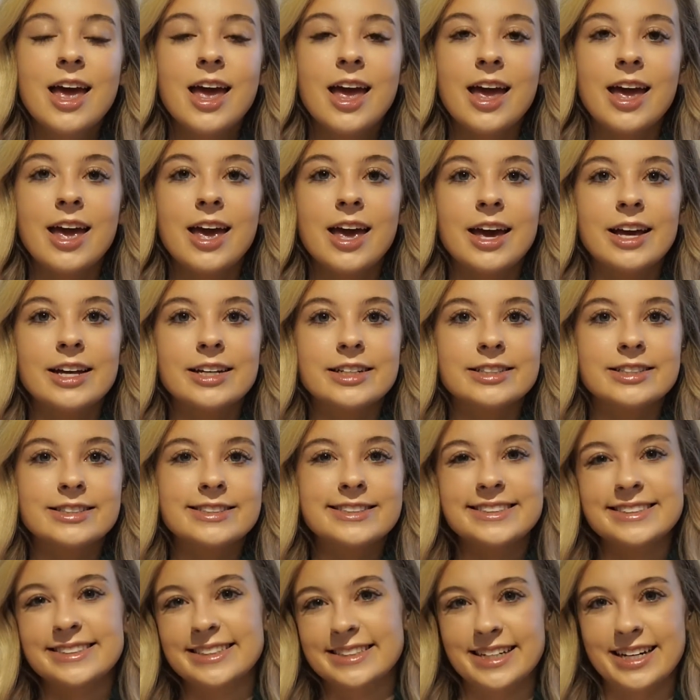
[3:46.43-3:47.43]
and
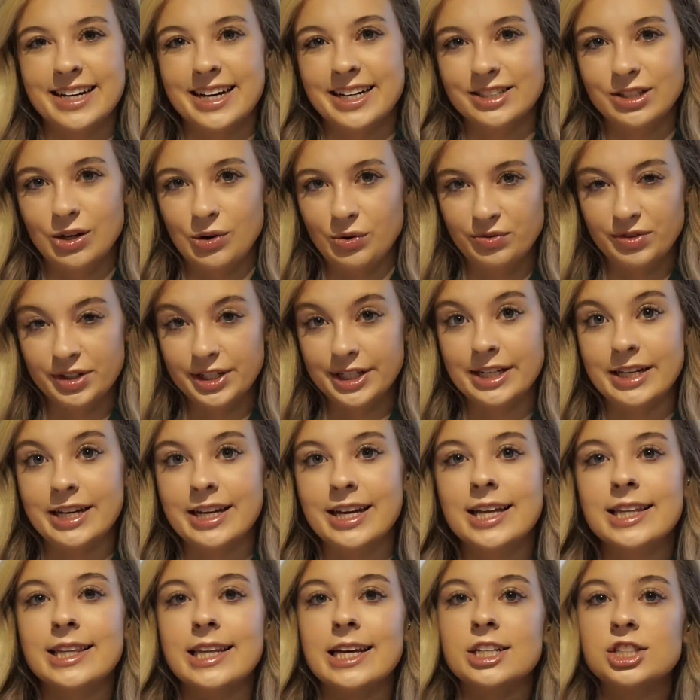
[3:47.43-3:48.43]
I don't read
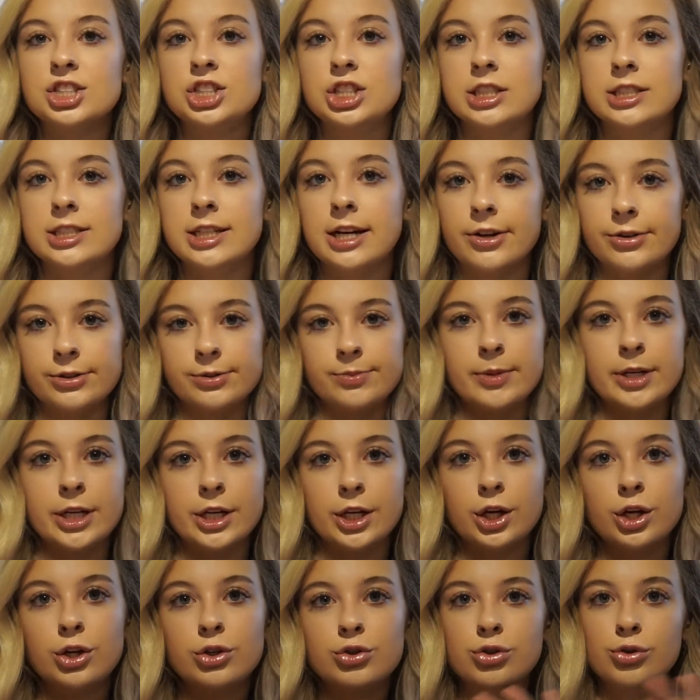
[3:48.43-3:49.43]
it unless she tells
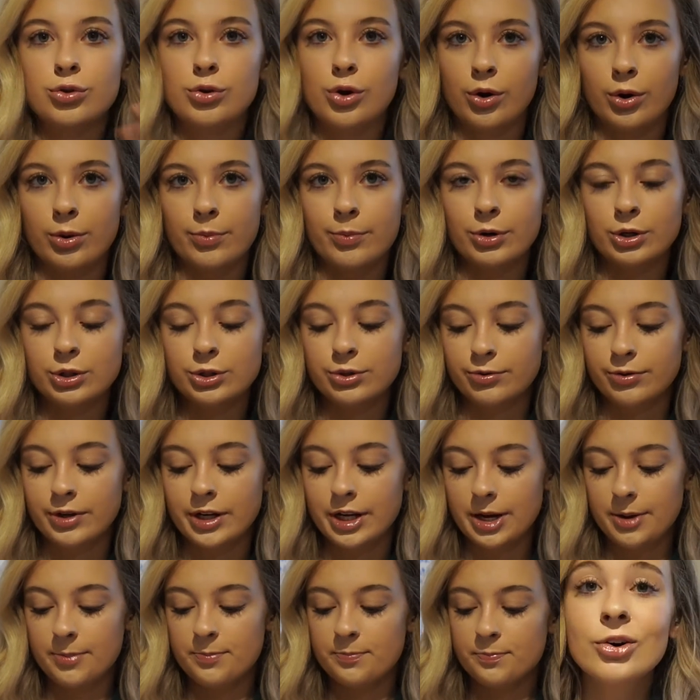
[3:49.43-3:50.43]
me to go to the book to read it.